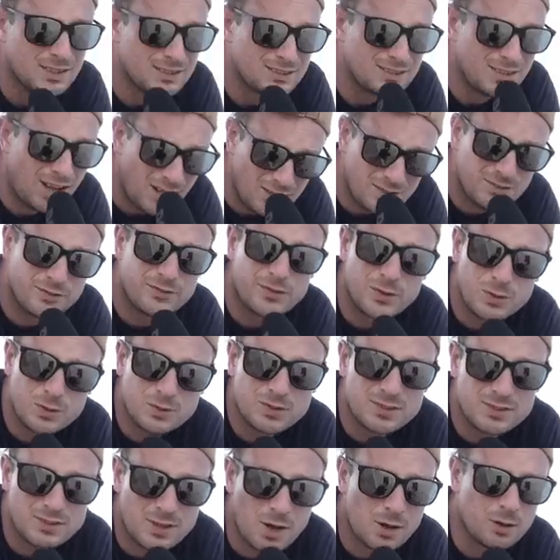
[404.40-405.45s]
Tyson
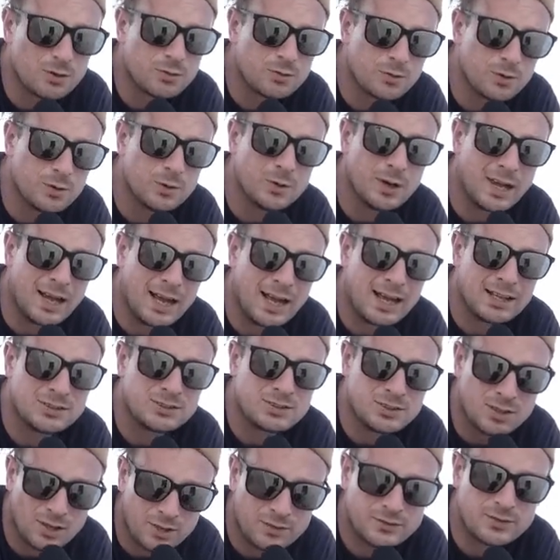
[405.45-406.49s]
Foods is going through a
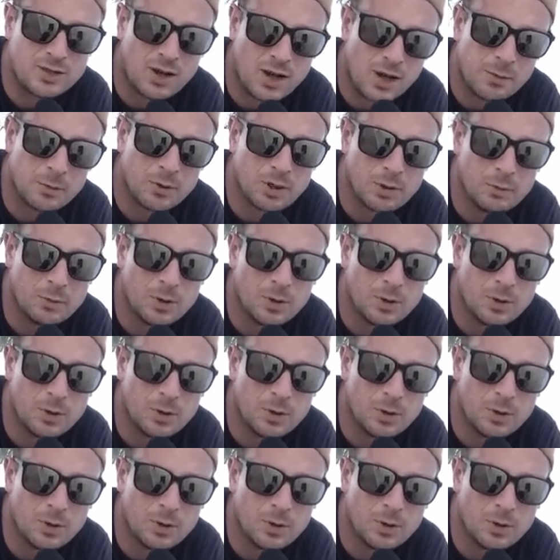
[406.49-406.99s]
tough time at the